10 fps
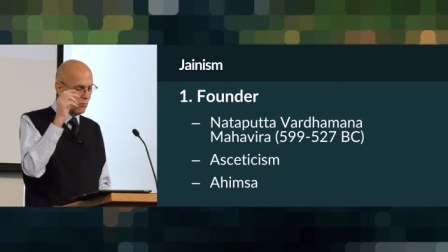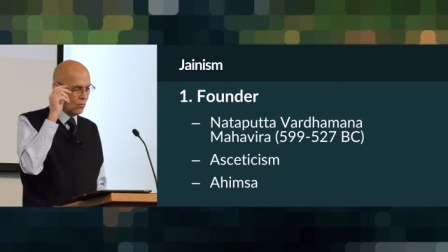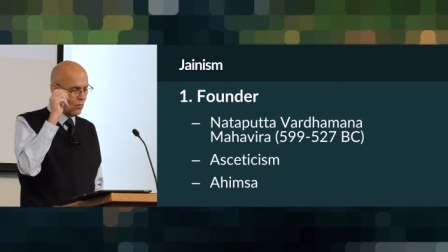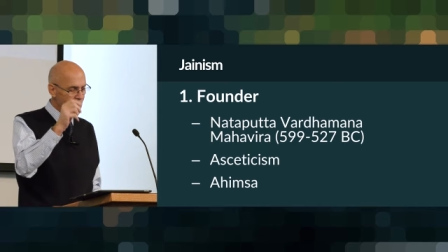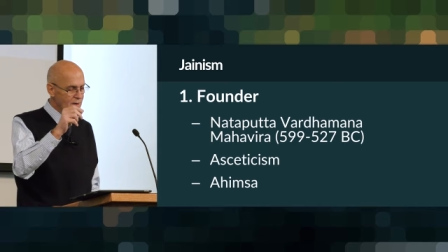
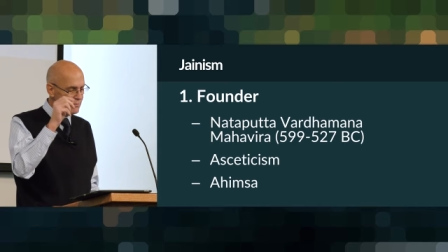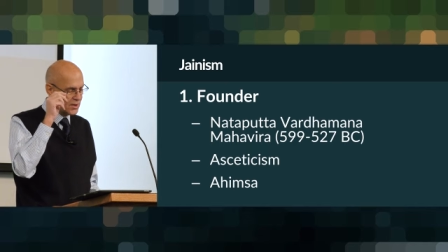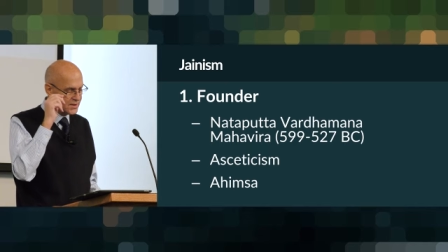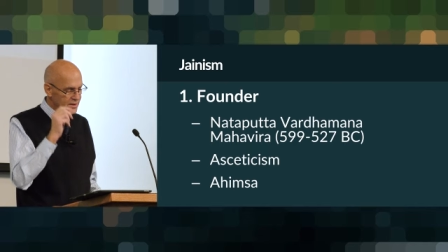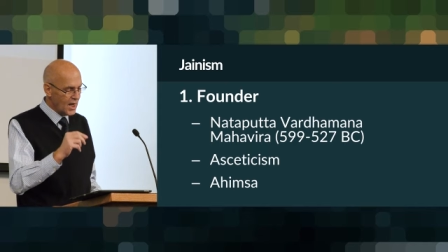one
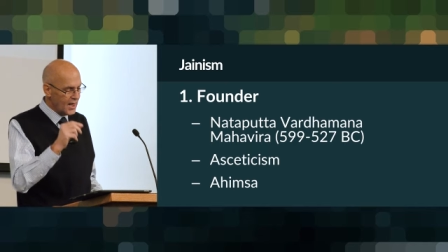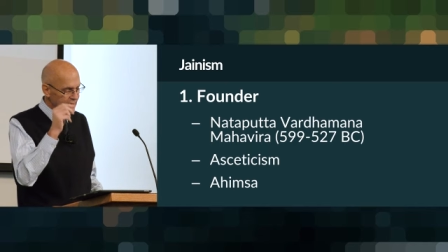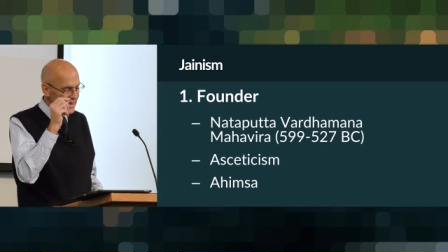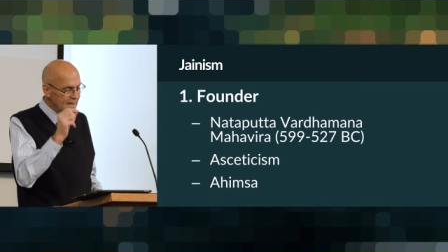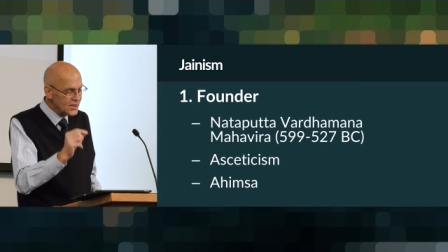must
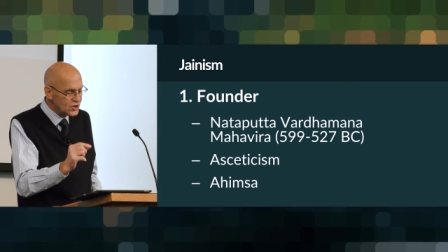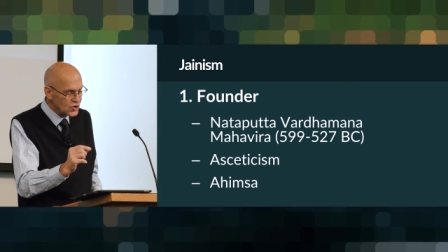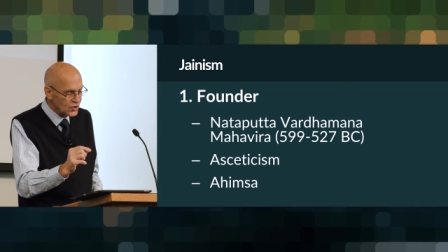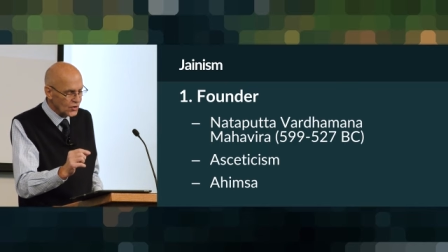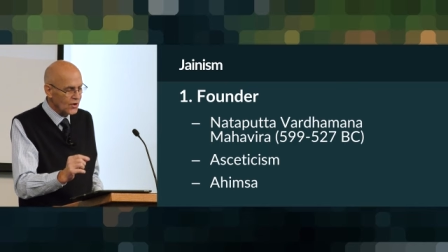not
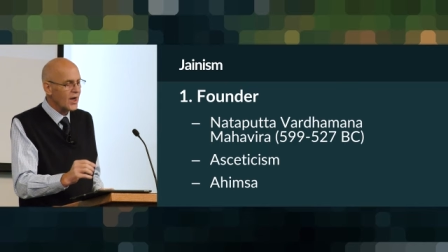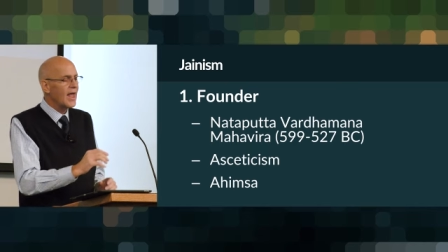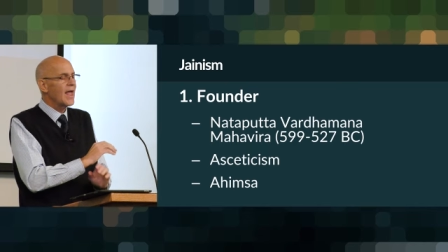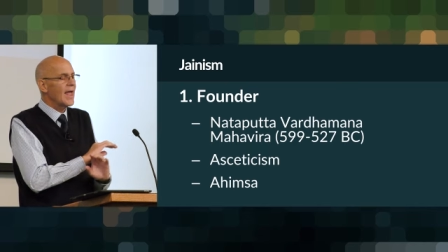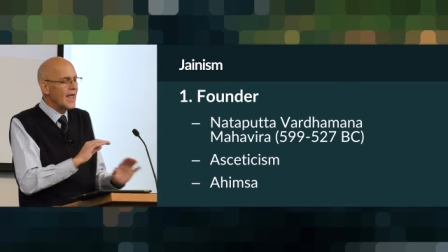injure
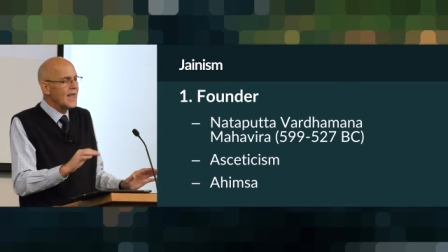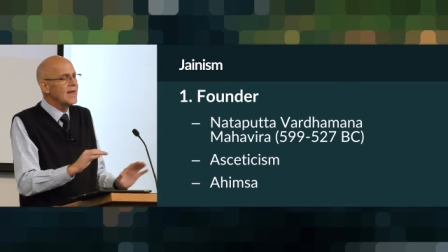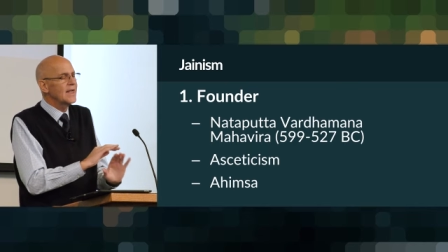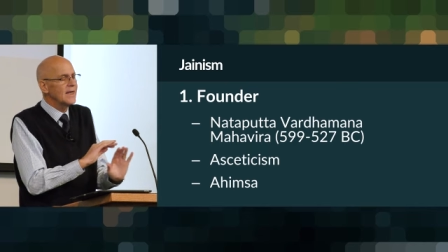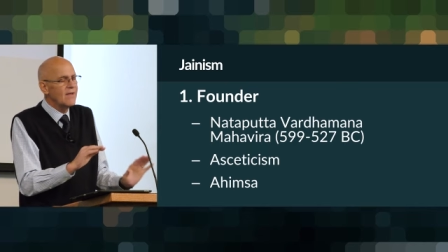
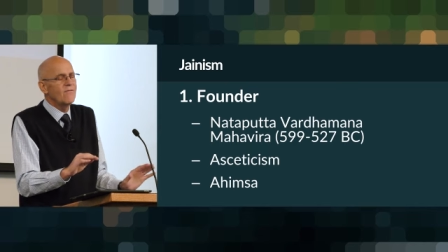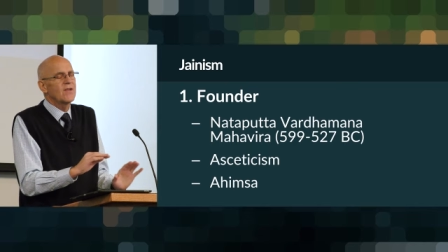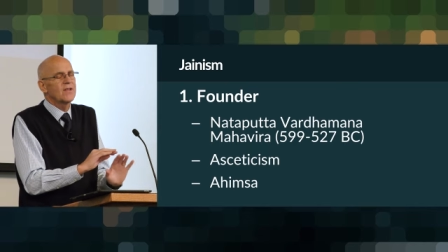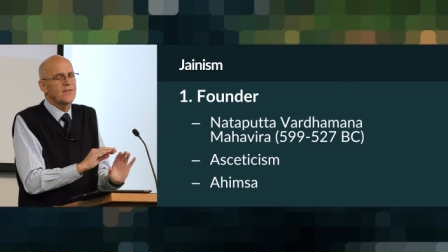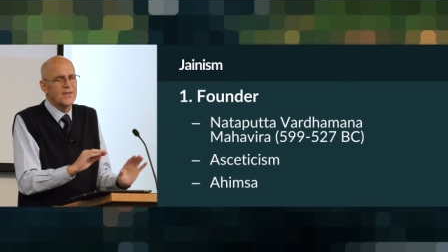any
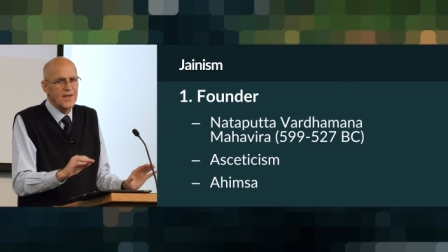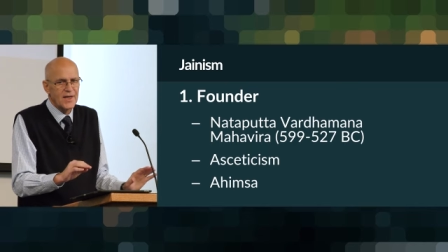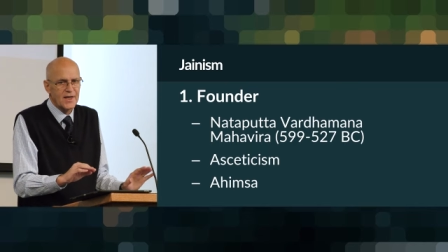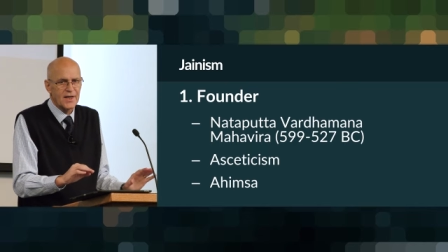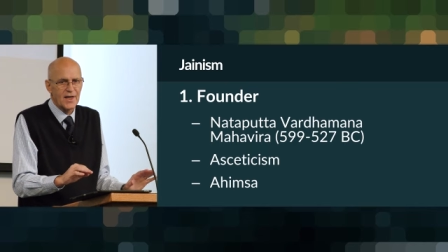living
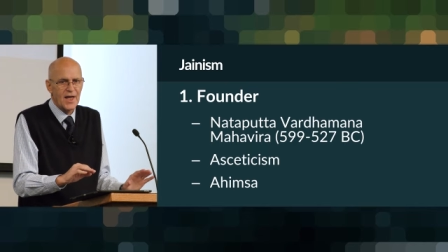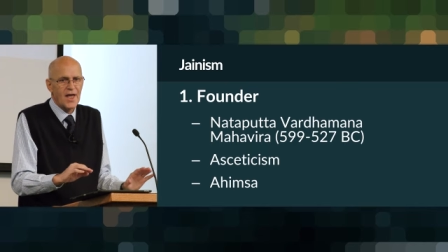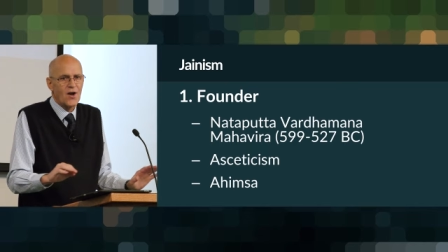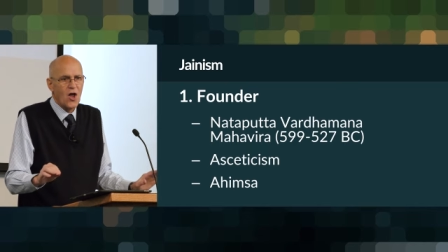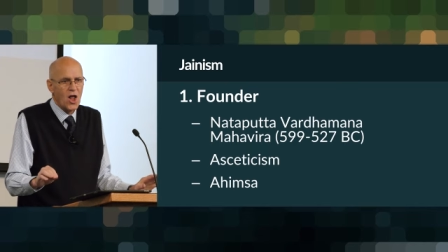thing
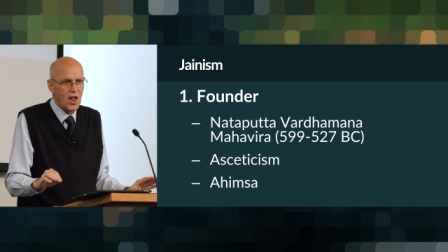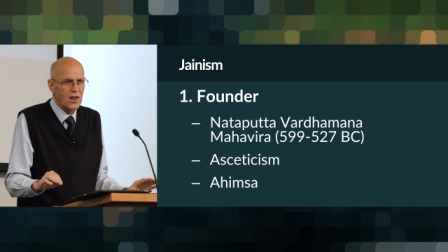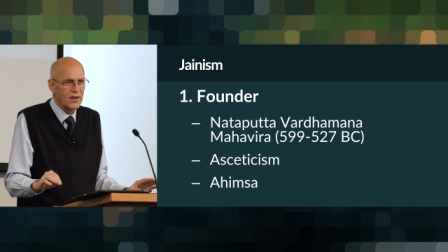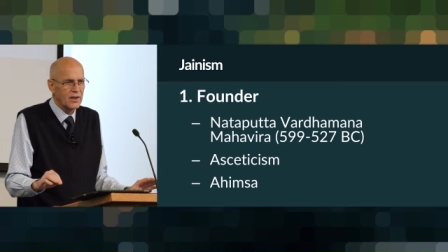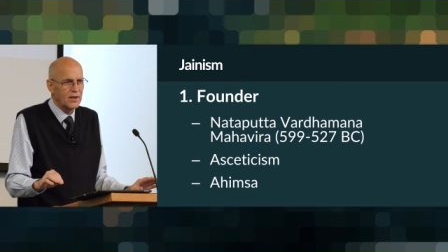at
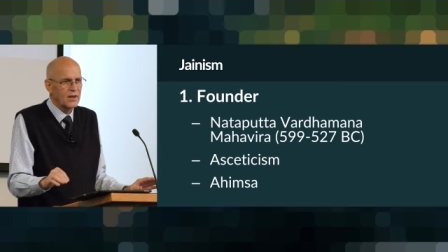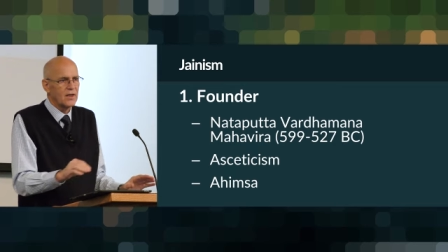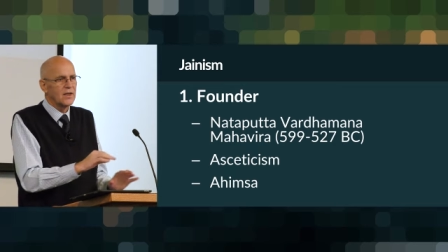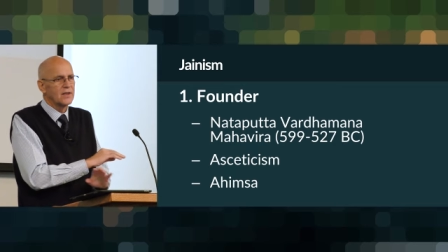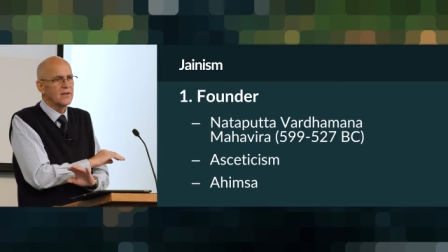all.
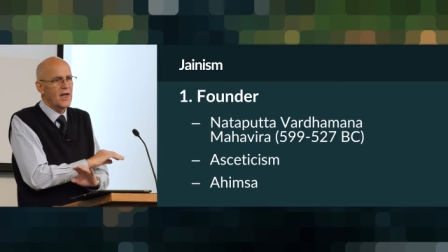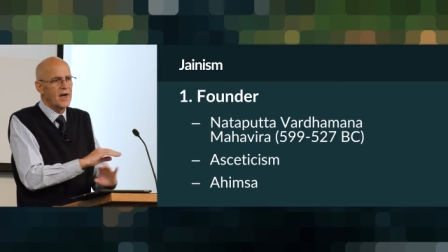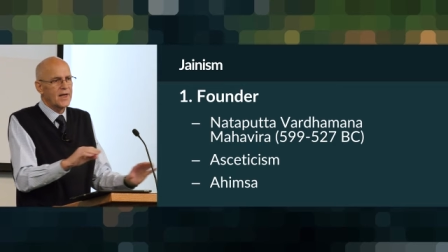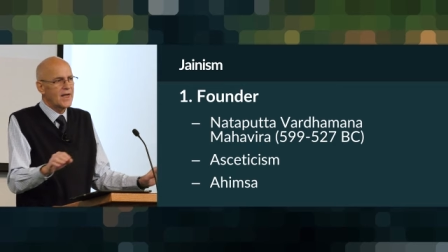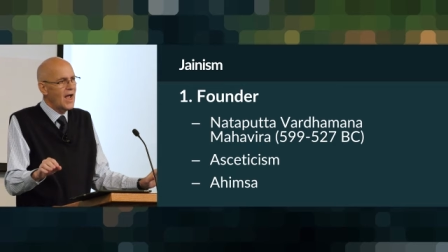Not
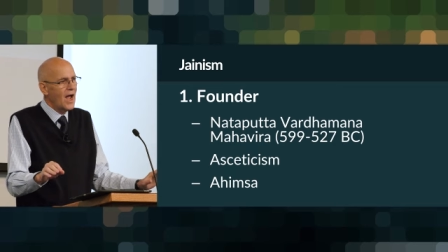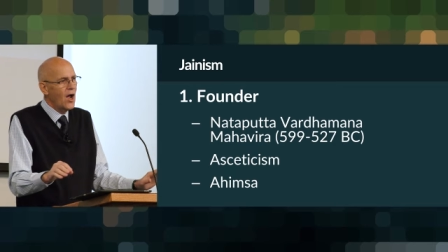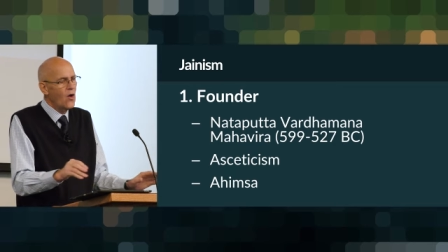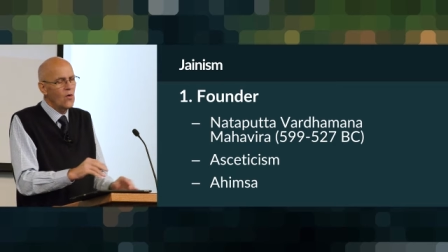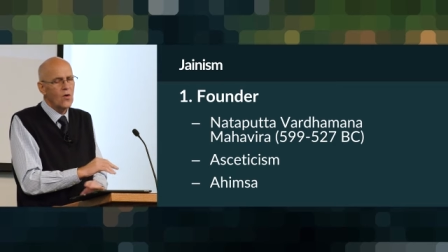a
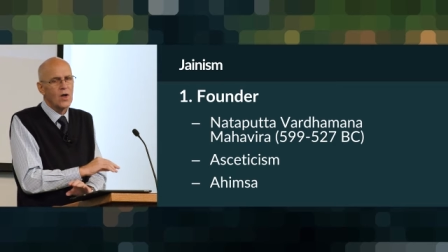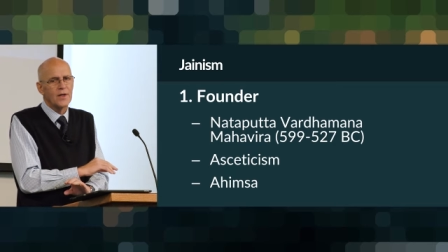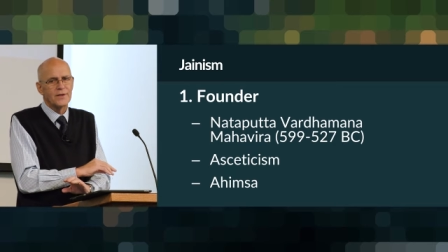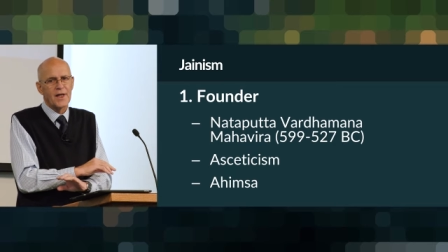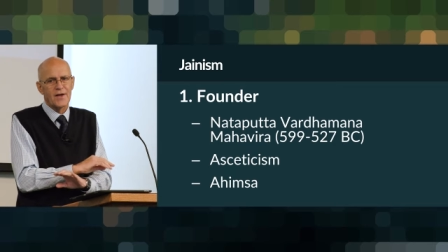cow,
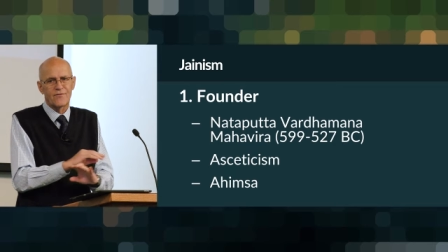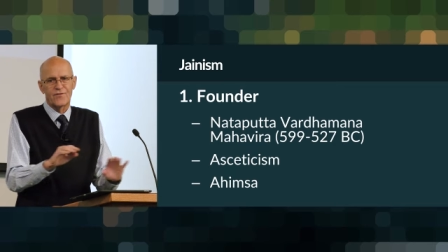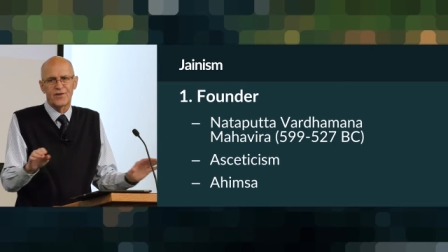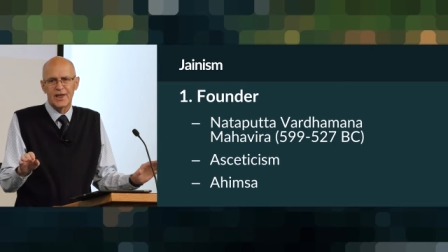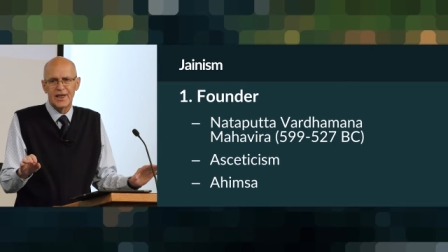not a
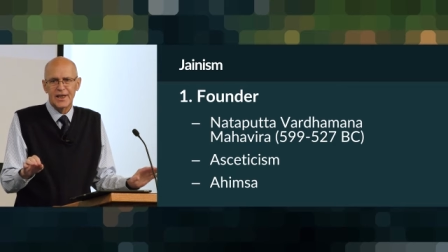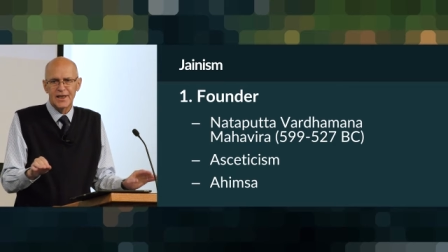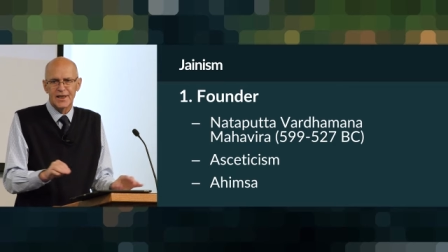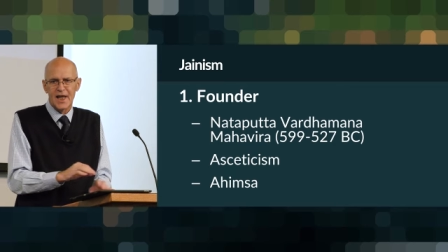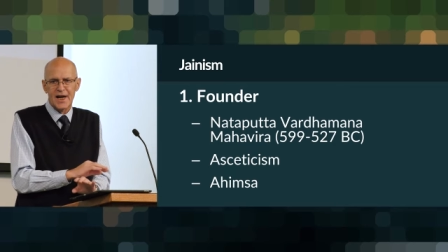
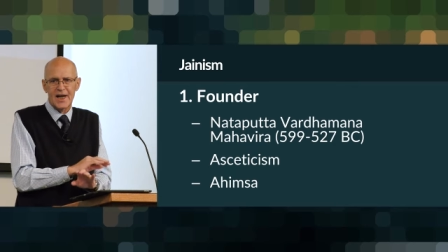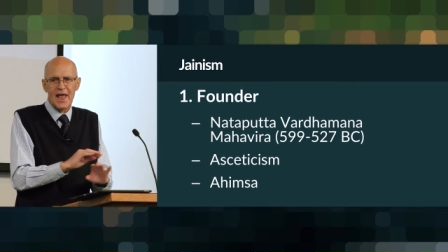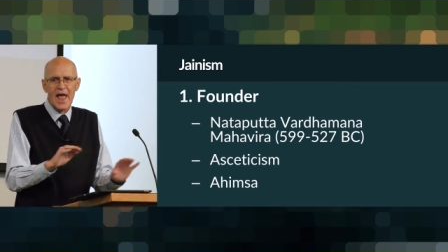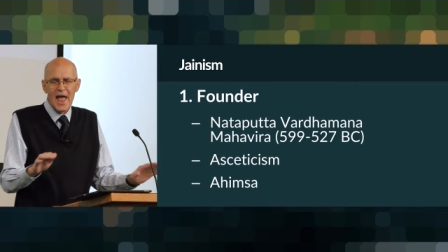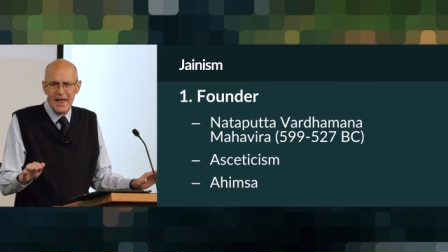flea, not an
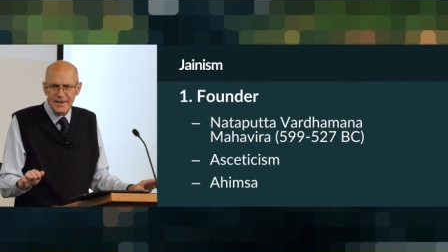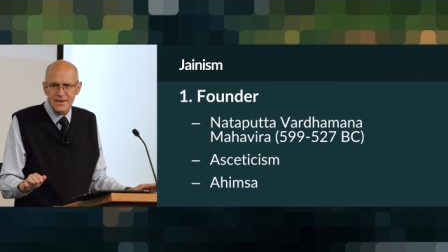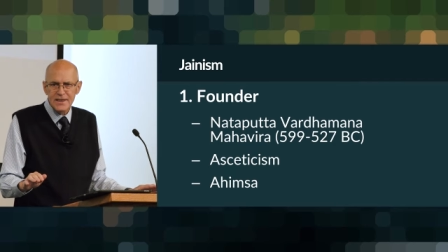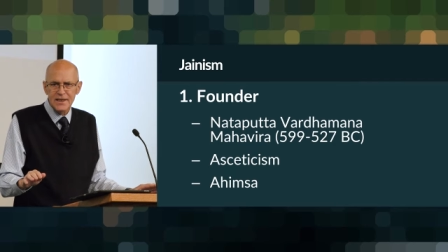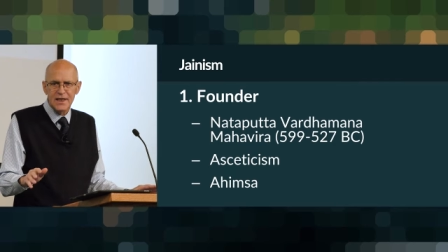
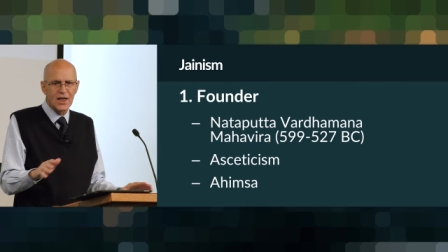ant,